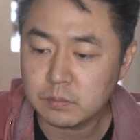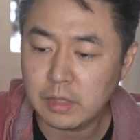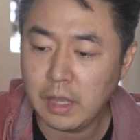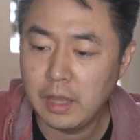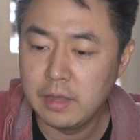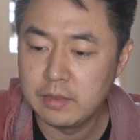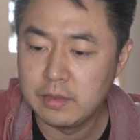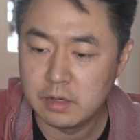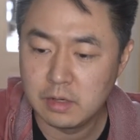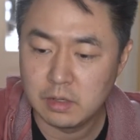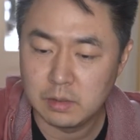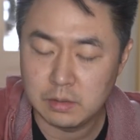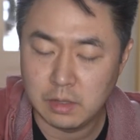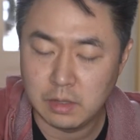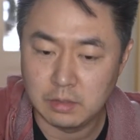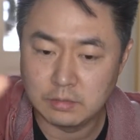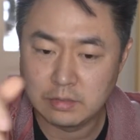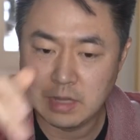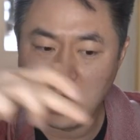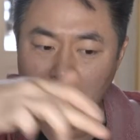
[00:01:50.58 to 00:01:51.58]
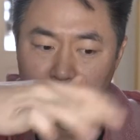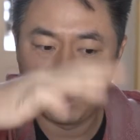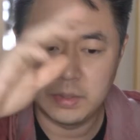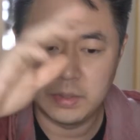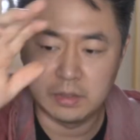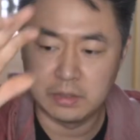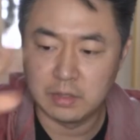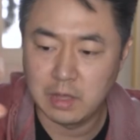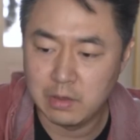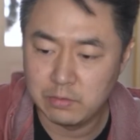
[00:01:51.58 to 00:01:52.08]
and then I'll, I'll top it
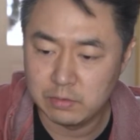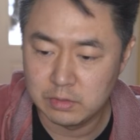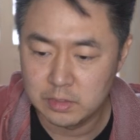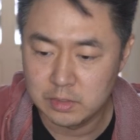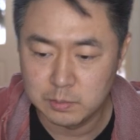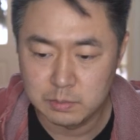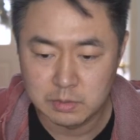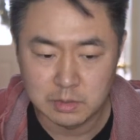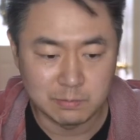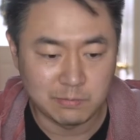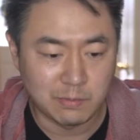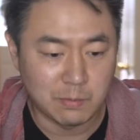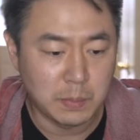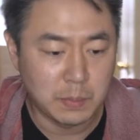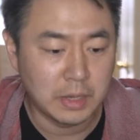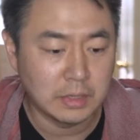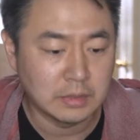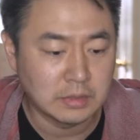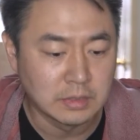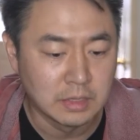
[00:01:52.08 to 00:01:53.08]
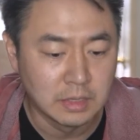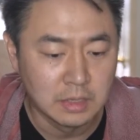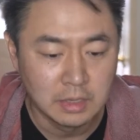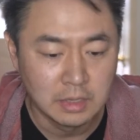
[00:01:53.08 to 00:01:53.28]
and I'll have a little bit of a bite.